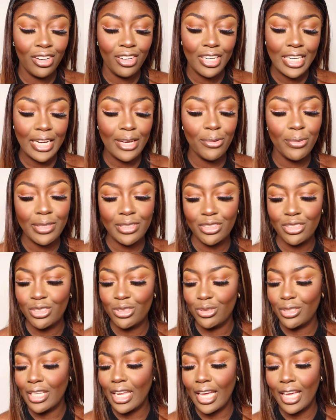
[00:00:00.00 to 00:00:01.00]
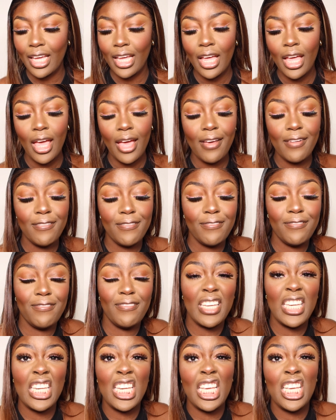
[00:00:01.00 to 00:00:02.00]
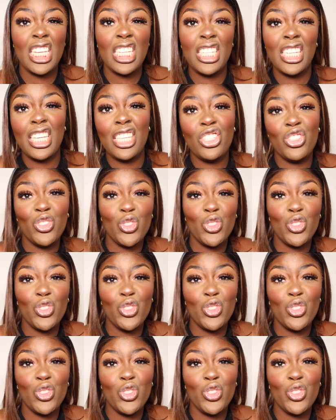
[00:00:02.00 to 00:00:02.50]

Now we're just doing like finishing